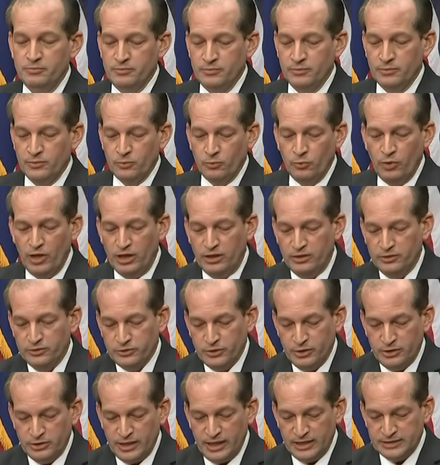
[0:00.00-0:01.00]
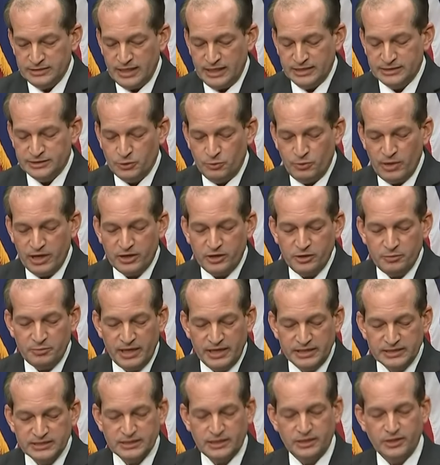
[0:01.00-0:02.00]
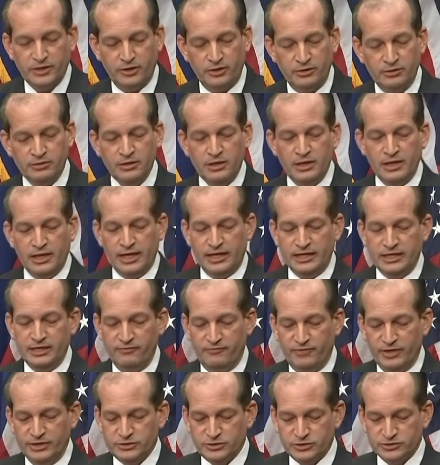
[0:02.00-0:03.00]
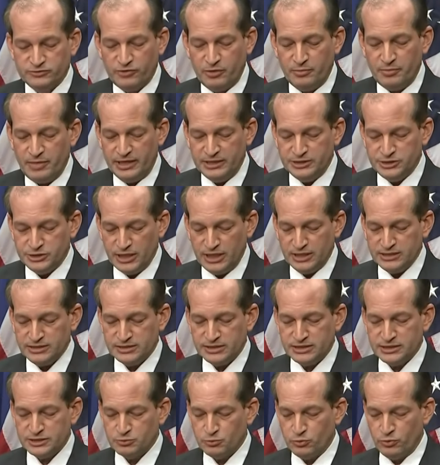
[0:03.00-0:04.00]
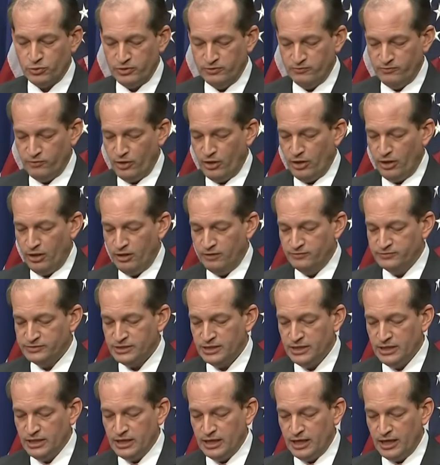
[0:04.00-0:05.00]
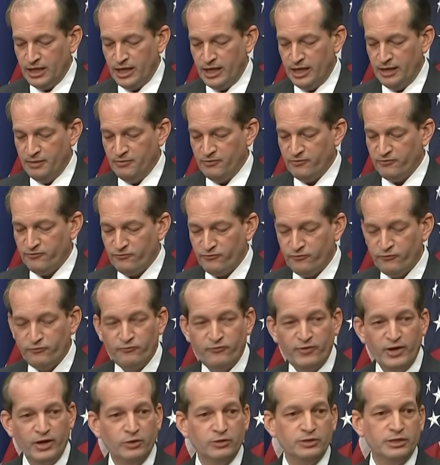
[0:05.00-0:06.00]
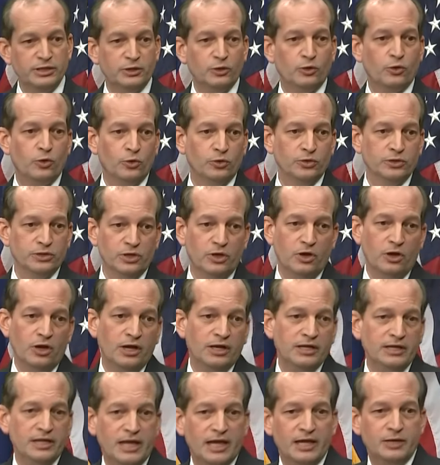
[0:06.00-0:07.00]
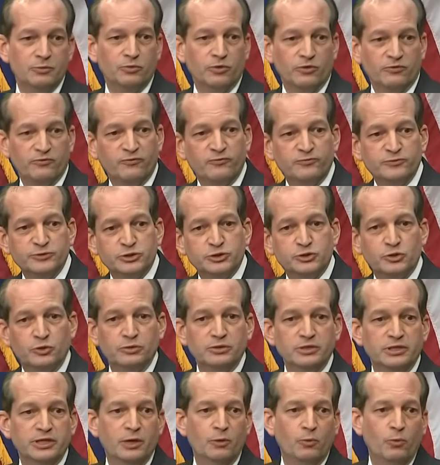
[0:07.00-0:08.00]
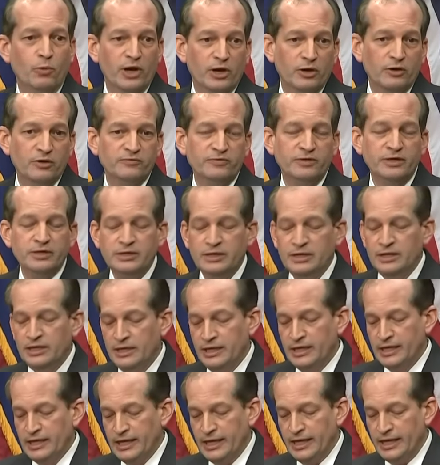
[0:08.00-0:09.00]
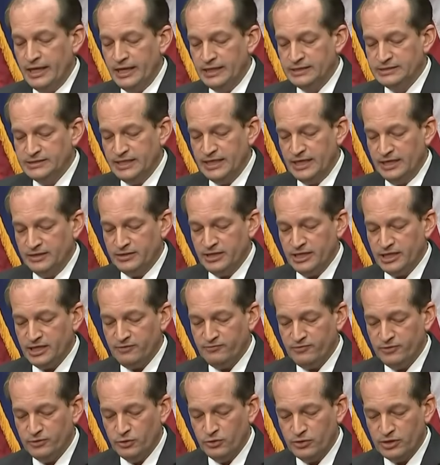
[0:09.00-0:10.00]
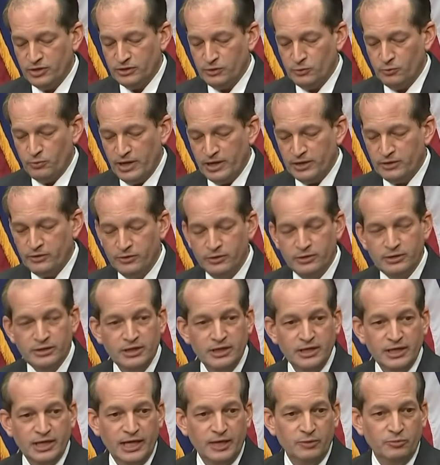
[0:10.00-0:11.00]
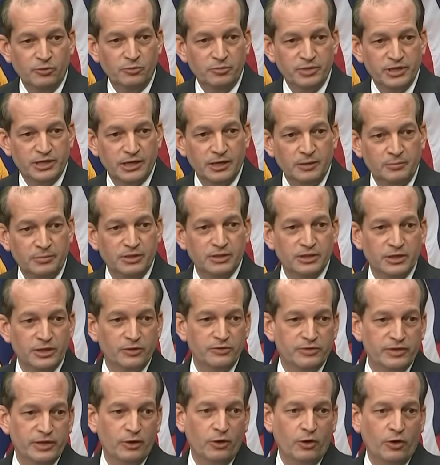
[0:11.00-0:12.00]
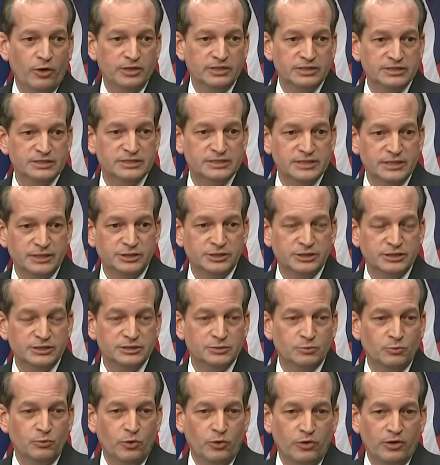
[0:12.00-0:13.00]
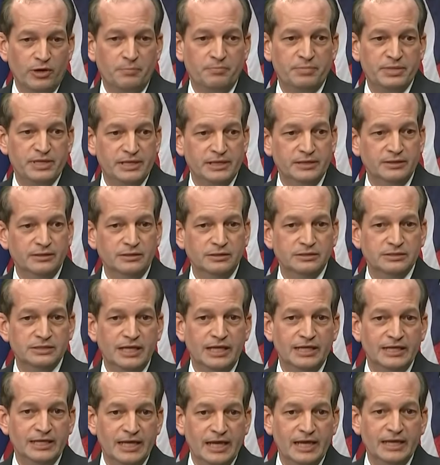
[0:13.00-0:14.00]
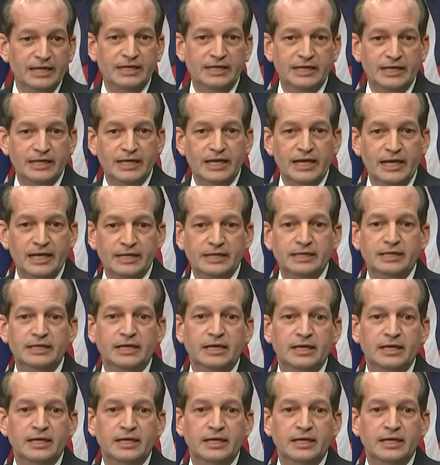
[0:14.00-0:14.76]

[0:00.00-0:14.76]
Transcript: Justice? Well, as the record makes clear, individuals from Main Justice were involved fairly early on and were certainly aware of it. And I think if you look at the record, it will become clear that our decisions were appealed again and again